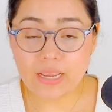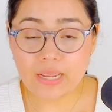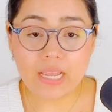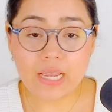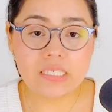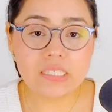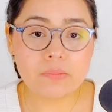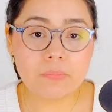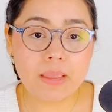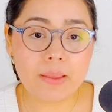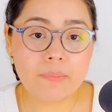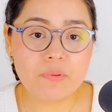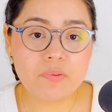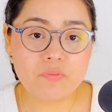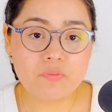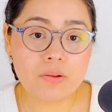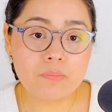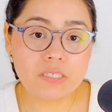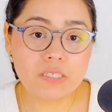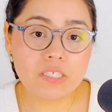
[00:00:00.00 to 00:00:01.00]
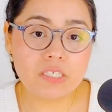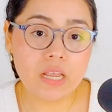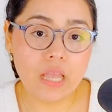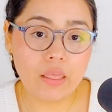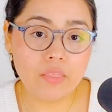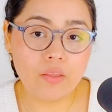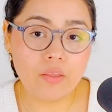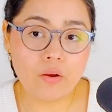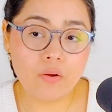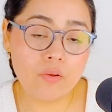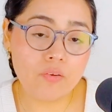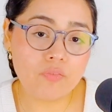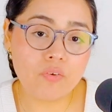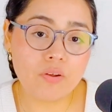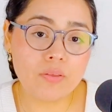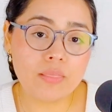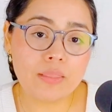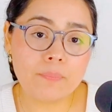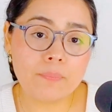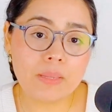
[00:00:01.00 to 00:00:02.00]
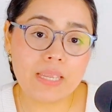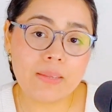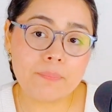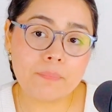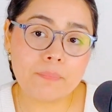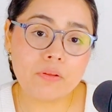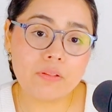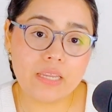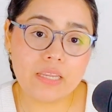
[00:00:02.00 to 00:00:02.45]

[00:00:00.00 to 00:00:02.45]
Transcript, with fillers: guys, maybe from each other or from the people